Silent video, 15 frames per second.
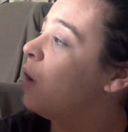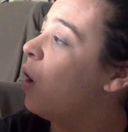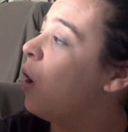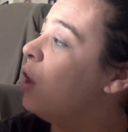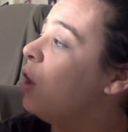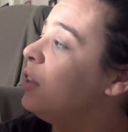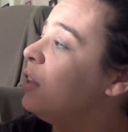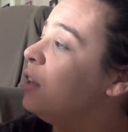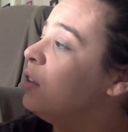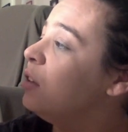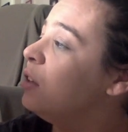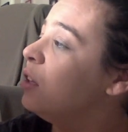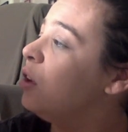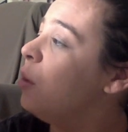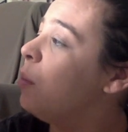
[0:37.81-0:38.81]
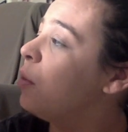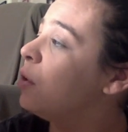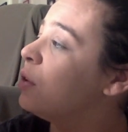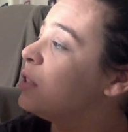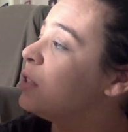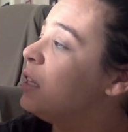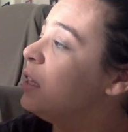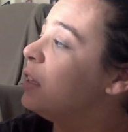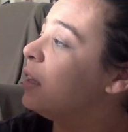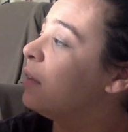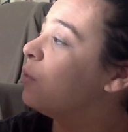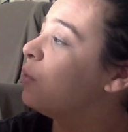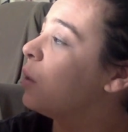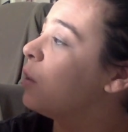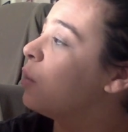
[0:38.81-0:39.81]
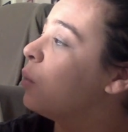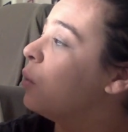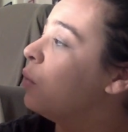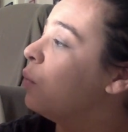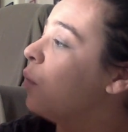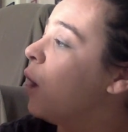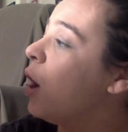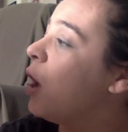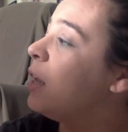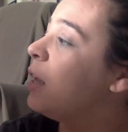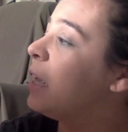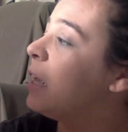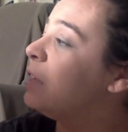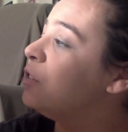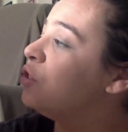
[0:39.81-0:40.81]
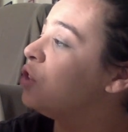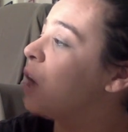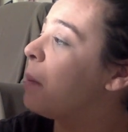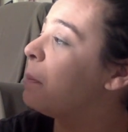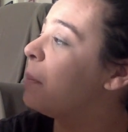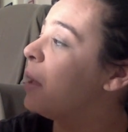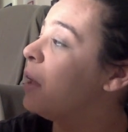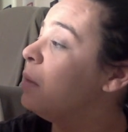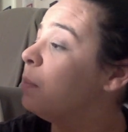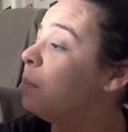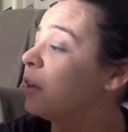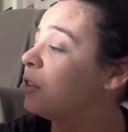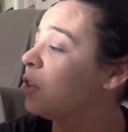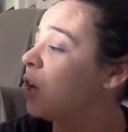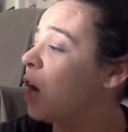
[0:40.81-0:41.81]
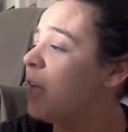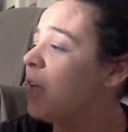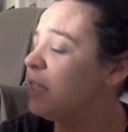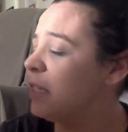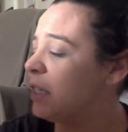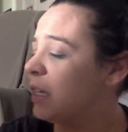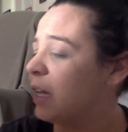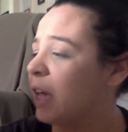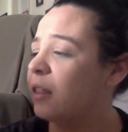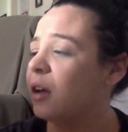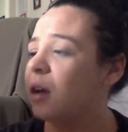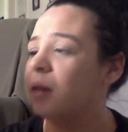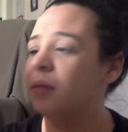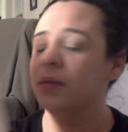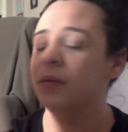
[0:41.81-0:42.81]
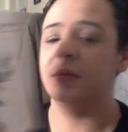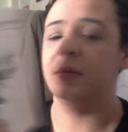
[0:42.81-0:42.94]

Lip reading: All the other little bulls he lived with would run and jump and butt their heads together.